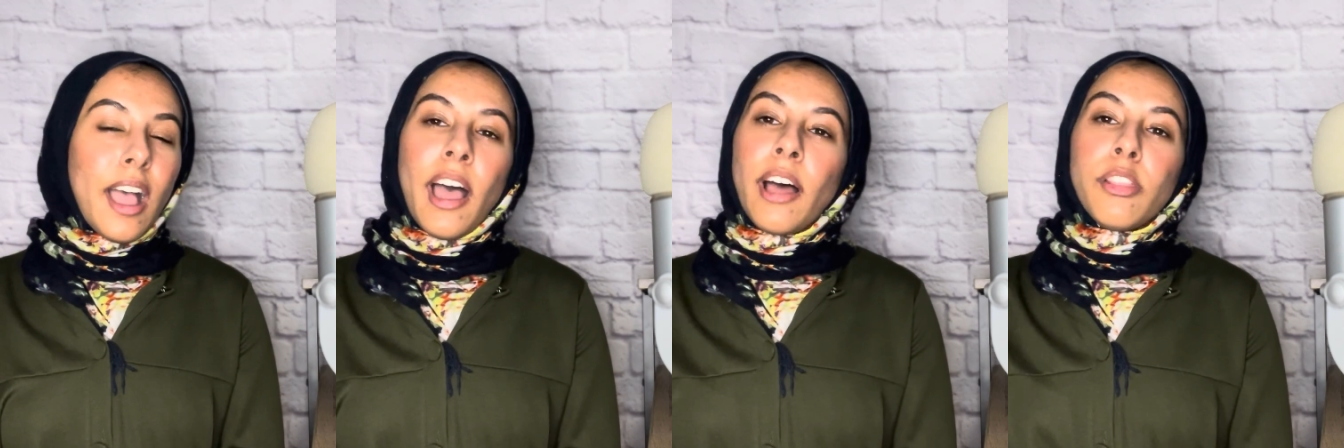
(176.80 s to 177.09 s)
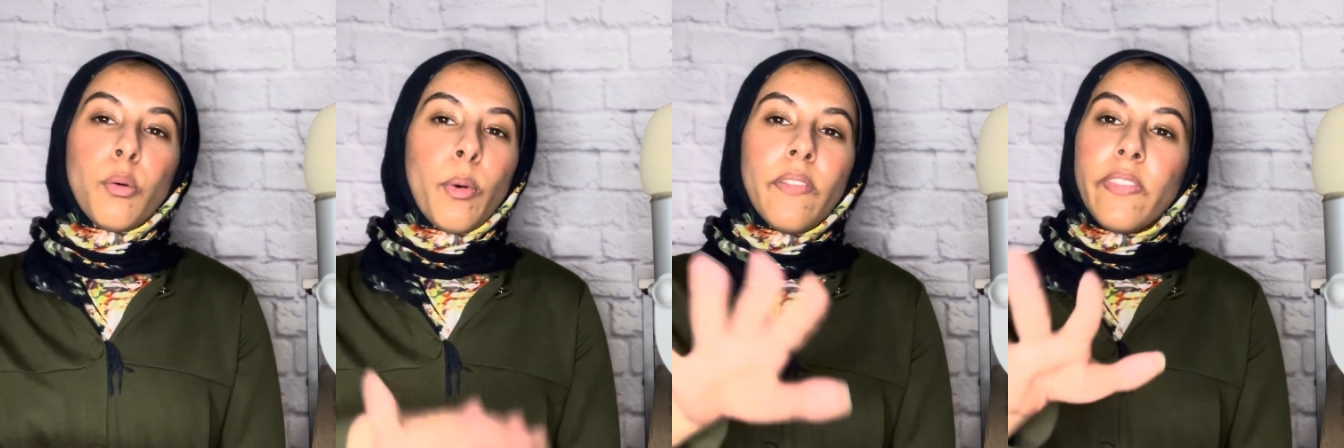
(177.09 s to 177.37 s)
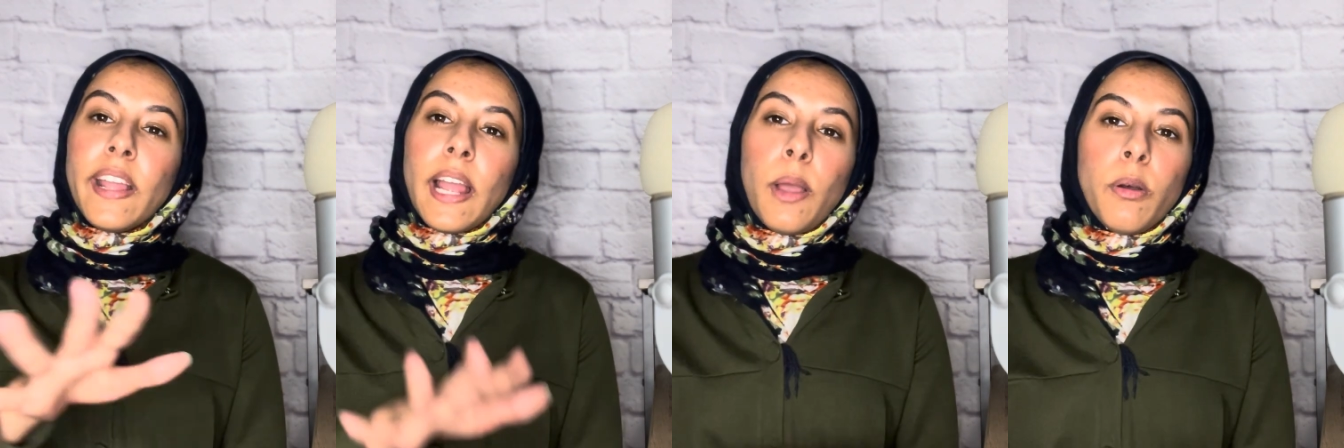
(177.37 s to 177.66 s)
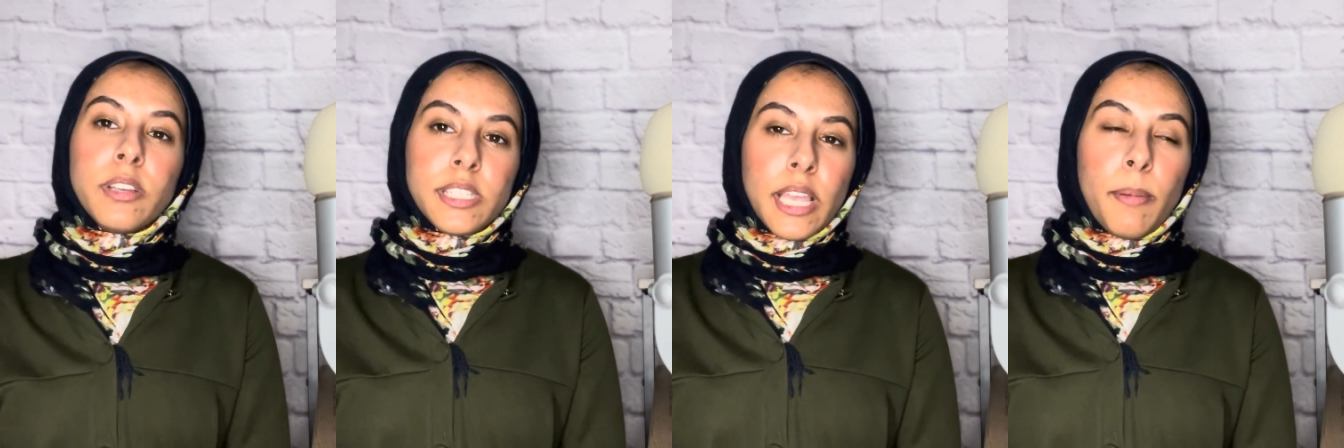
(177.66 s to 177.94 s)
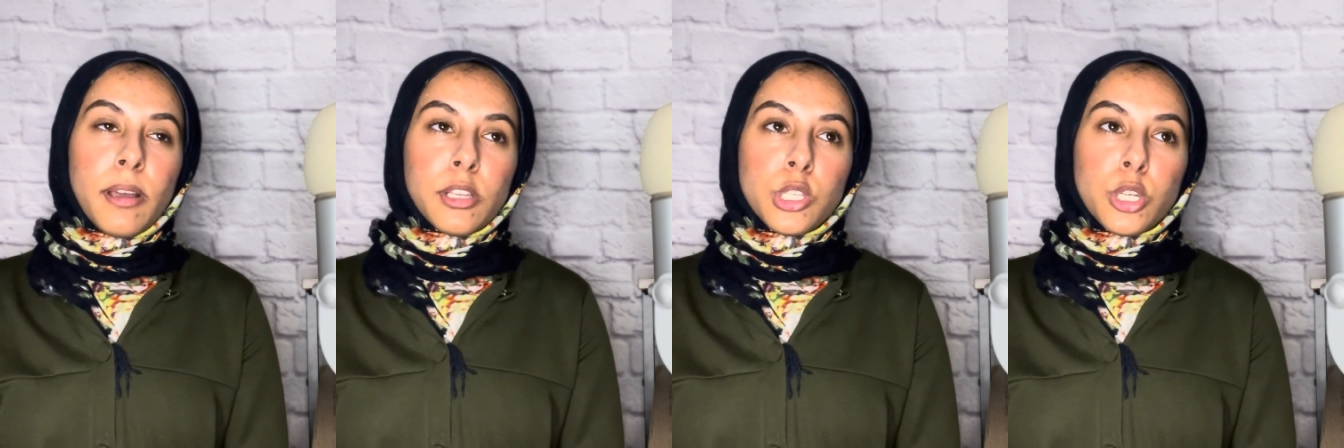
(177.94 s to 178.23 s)
the one thing I will say
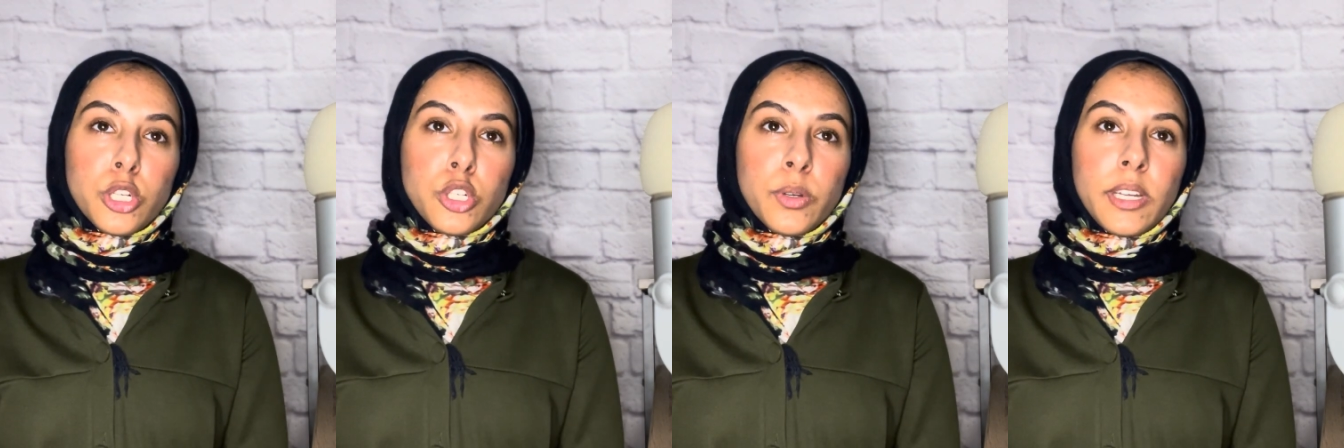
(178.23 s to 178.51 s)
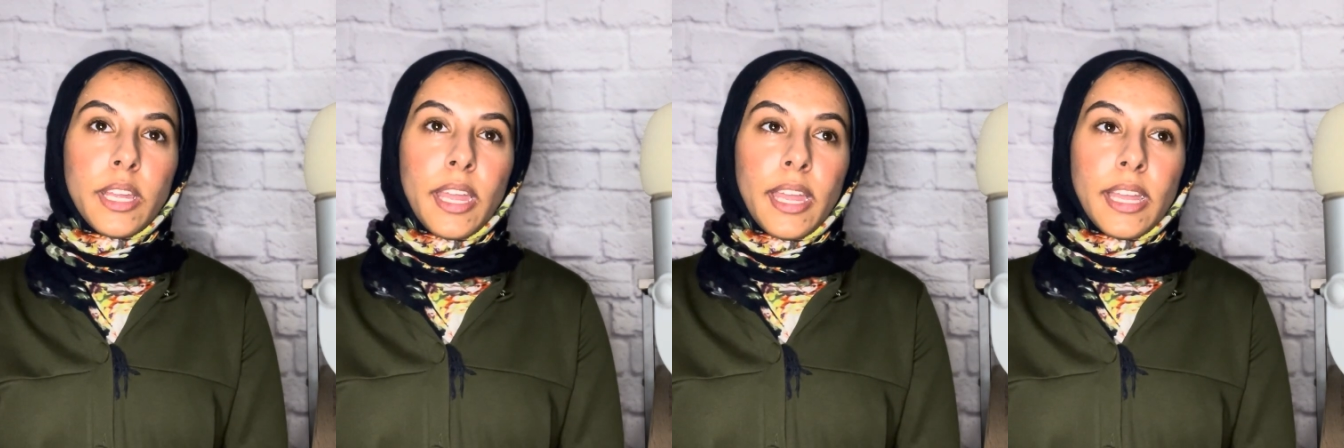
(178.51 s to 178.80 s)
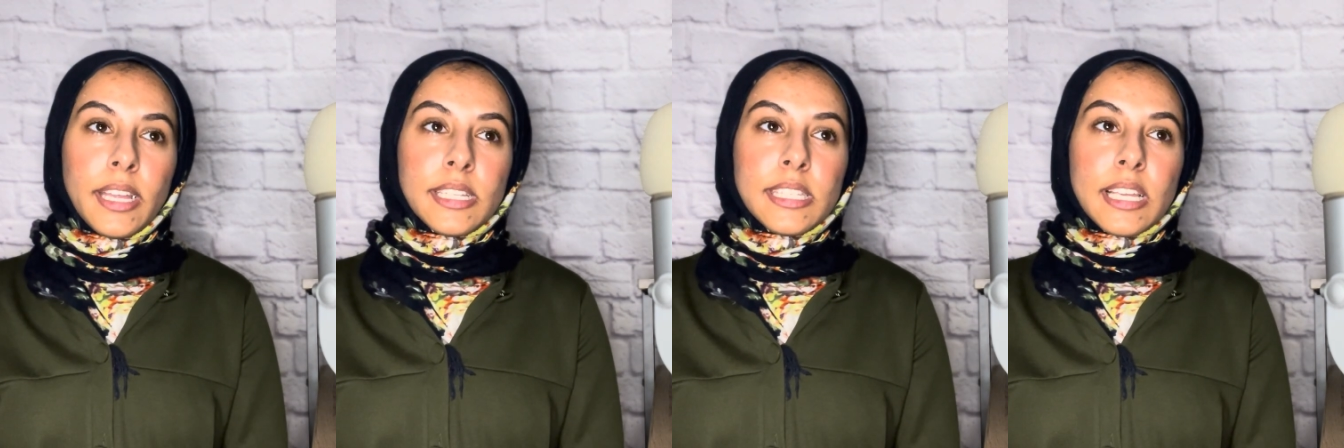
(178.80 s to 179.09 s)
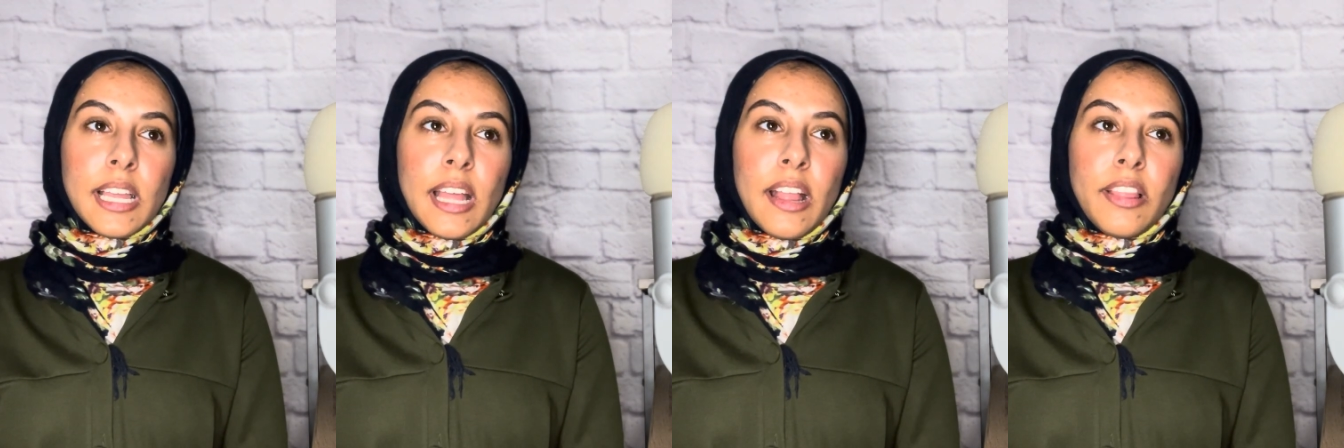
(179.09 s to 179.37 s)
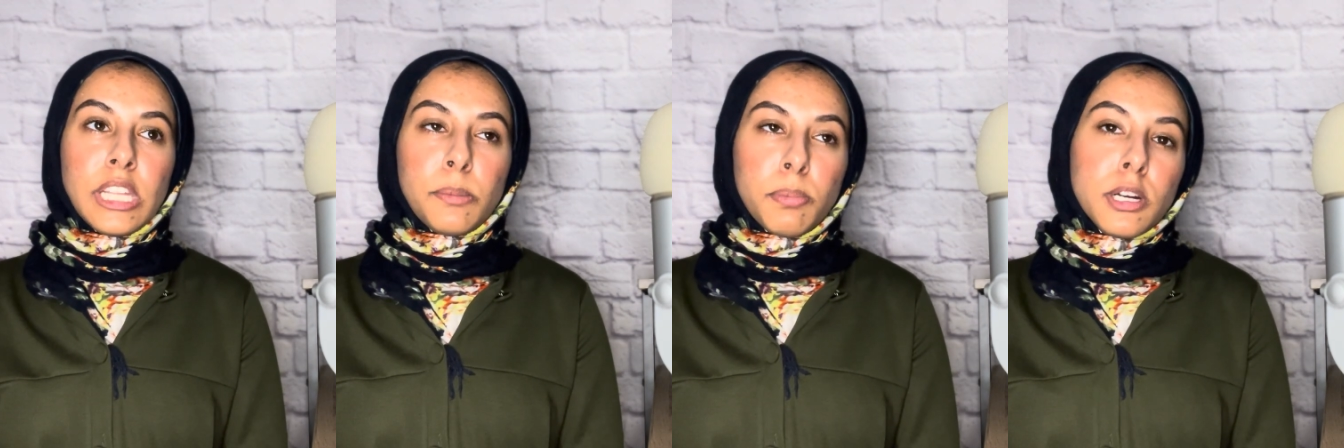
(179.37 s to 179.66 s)
about surgery is
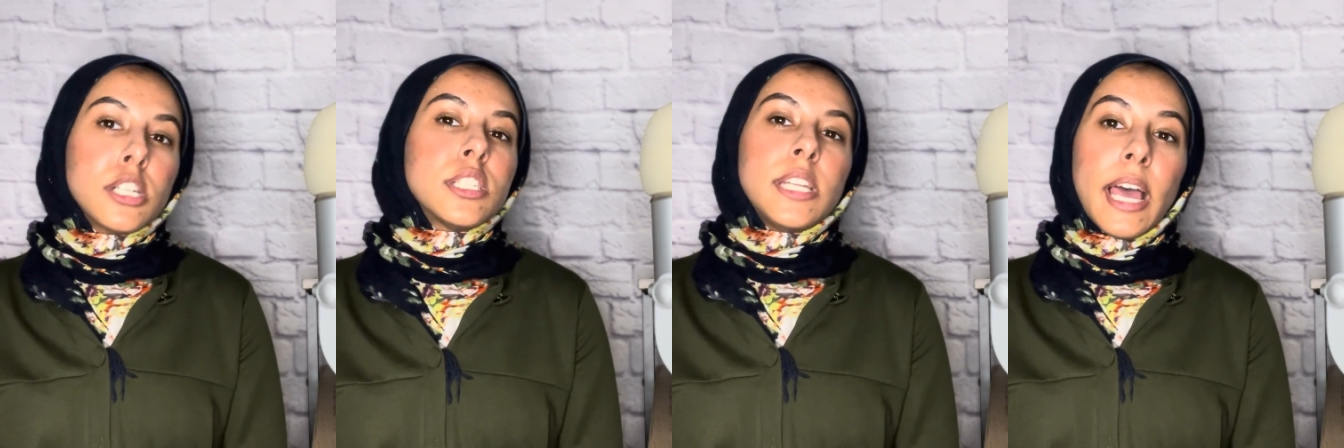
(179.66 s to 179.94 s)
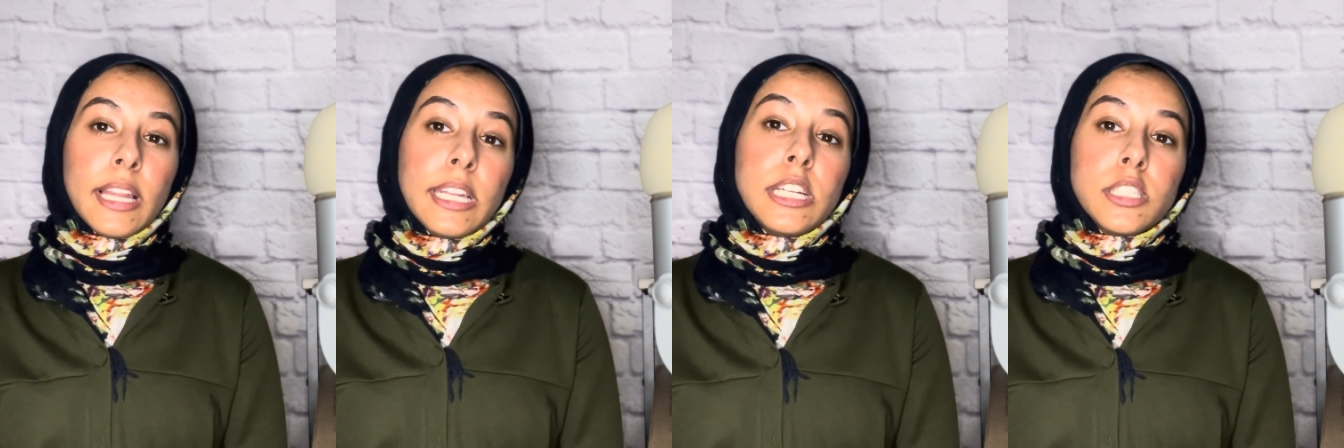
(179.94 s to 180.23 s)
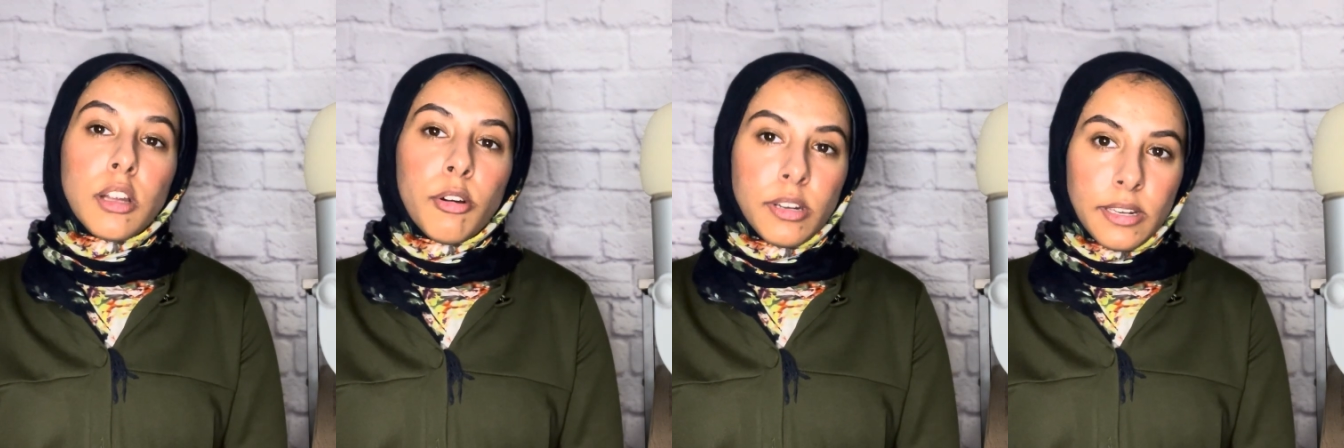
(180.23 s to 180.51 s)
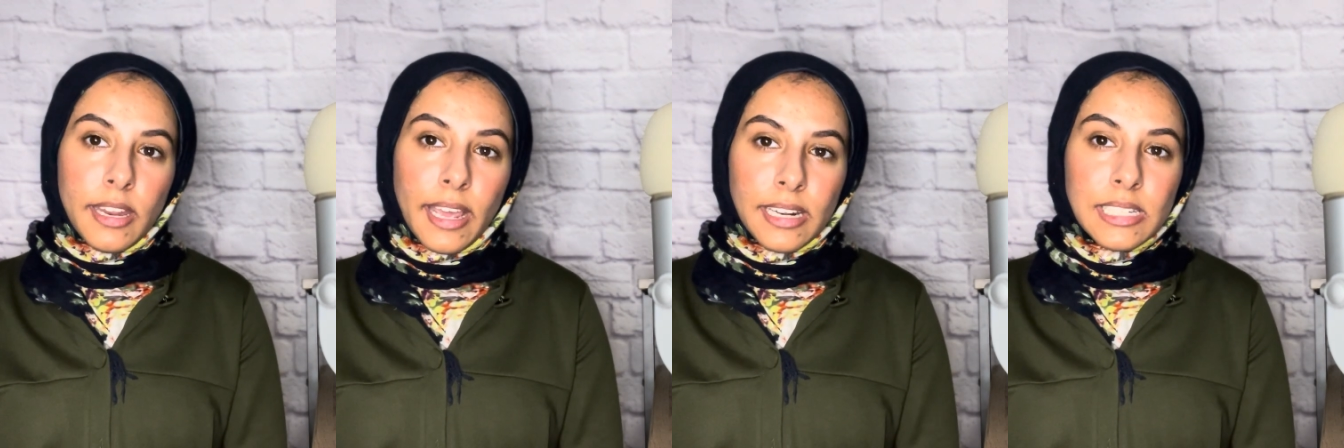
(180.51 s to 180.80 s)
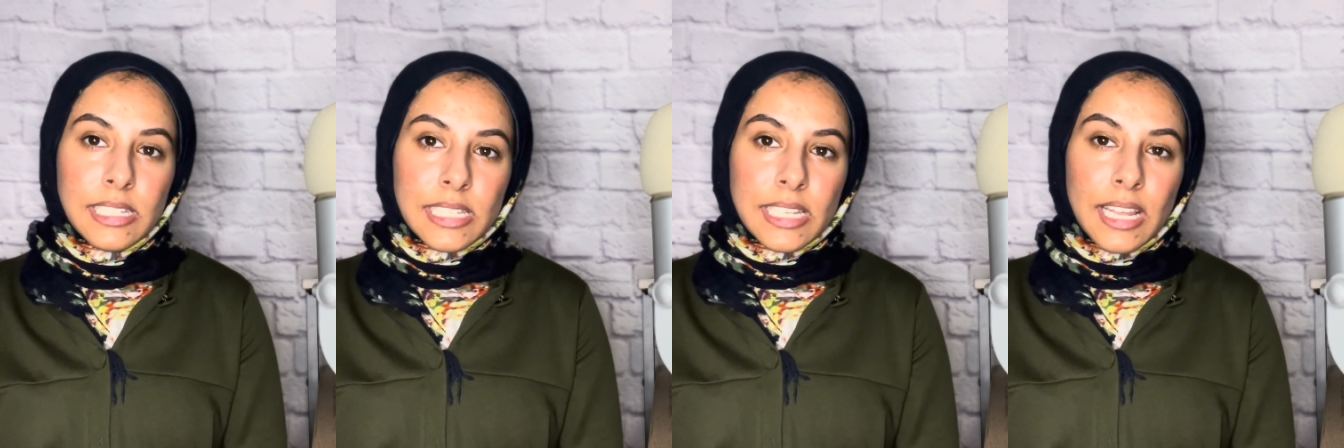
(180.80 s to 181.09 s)
the personalities are
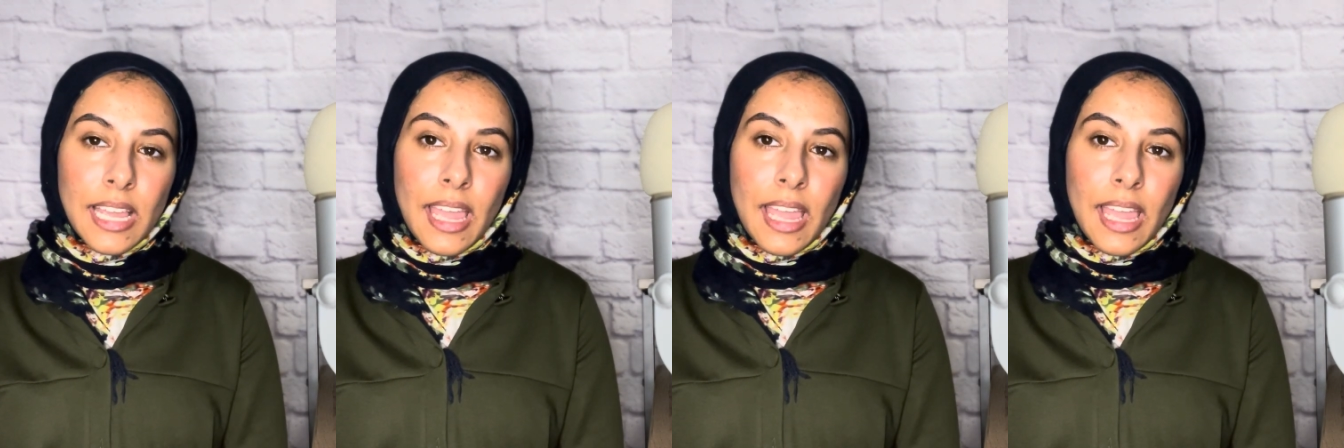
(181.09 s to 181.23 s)
intense,